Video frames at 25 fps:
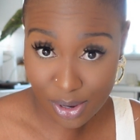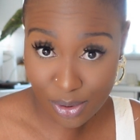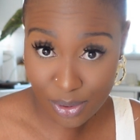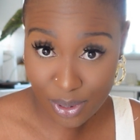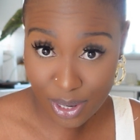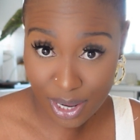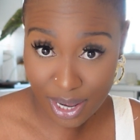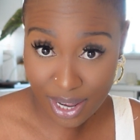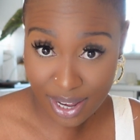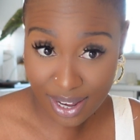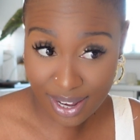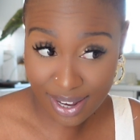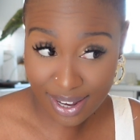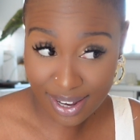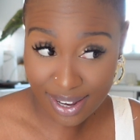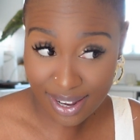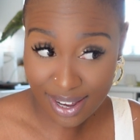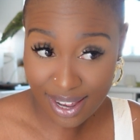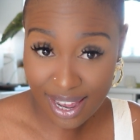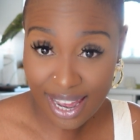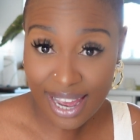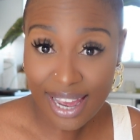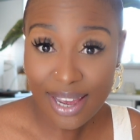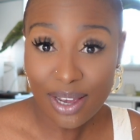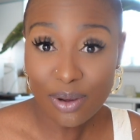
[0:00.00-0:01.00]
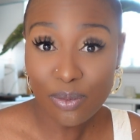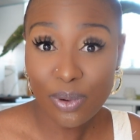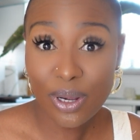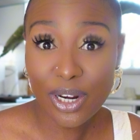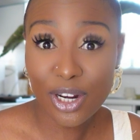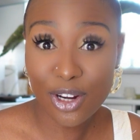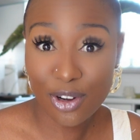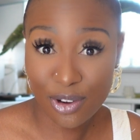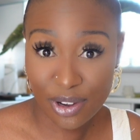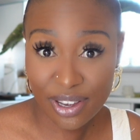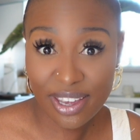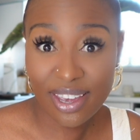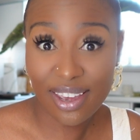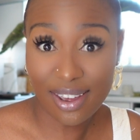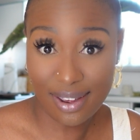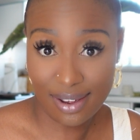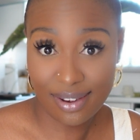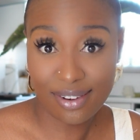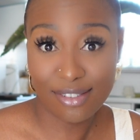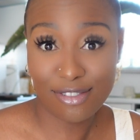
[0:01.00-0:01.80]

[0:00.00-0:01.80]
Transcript: Okay, I went looking